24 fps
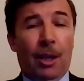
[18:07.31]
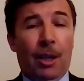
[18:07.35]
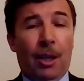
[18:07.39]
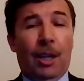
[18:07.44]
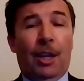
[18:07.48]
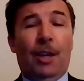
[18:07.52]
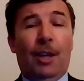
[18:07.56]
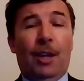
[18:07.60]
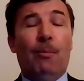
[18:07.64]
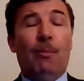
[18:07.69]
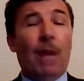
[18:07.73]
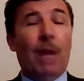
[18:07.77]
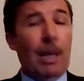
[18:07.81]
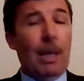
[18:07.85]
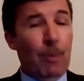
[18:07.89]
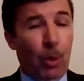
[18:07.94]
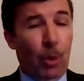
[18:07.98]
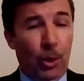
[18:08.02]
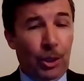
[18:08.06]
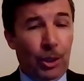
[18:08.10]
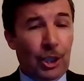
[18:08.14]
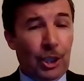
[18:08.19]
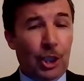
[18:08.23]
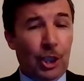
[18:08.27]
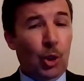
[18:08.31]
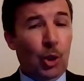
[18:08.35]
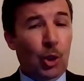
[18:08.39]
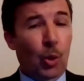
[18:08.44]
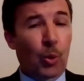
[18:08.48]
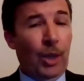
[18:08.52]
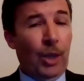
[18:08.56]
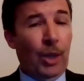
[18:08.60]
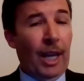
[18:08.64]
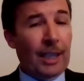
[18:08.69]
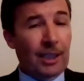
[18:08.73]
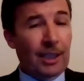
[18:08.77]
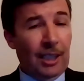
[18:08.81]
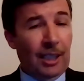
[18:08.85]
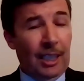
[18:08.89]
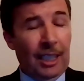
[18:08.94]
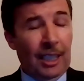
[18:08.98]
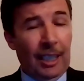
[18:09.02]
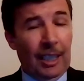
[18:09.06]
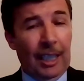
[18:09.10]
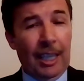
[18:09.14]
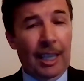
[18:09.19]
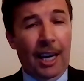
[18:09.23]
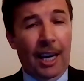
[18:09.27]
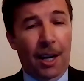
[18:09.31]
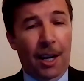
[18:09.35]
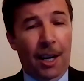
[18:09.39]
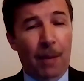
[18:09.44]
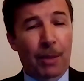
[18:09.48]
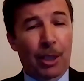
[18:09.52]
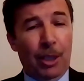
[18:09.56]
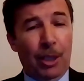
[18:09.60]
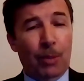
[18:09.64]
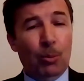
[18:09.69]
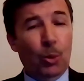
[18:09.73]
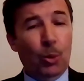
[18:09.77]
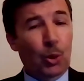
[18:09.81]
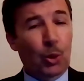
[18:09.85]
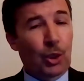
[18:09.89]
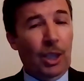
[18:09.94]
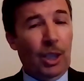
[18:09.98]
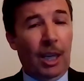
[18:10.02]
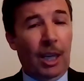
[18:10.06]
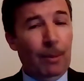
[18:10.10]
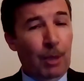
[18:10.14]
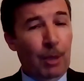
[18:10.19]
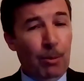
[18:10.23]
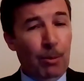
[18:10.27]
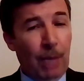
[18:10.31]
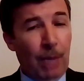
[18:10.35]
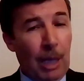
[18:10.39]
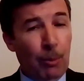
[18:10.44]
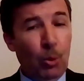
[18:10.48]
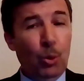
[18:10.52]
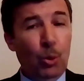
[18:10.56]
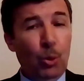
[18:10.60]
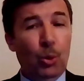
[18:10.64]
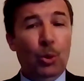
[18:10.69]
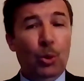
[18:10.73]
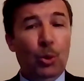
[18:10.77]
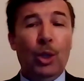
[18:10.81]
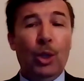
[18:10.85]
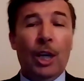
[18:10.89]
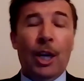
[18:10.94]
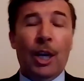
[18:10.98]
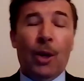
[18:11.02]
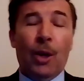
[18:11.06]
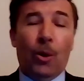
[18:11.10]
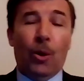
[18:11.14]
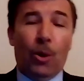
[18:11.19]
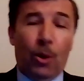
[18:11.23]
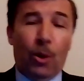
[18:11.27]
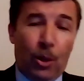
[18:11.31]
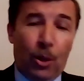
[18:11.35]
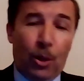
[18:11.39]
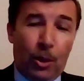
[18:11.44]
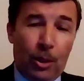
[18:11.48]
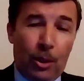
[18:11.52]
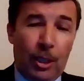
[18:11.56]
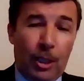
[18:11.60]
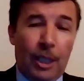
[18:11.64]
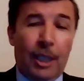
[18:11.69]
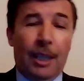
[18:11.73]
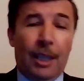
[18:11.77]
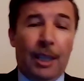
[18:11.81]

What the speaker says: Maimonides, known as in Arabic Musa bin Maimun, or